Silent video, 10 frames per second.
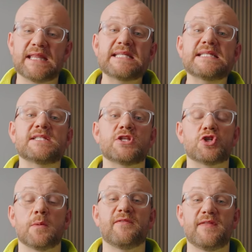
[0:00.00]
this is the
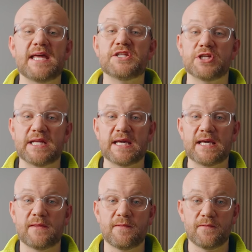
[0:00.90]
job of the
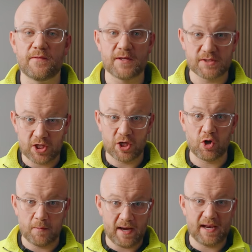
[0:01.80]
engineer that's going to
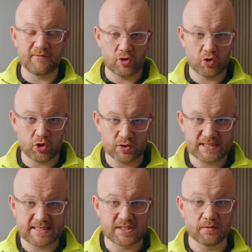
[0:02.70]
come out and have a look at your
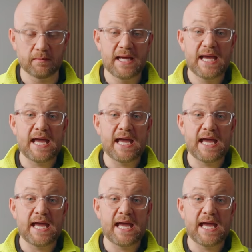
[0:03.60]
system.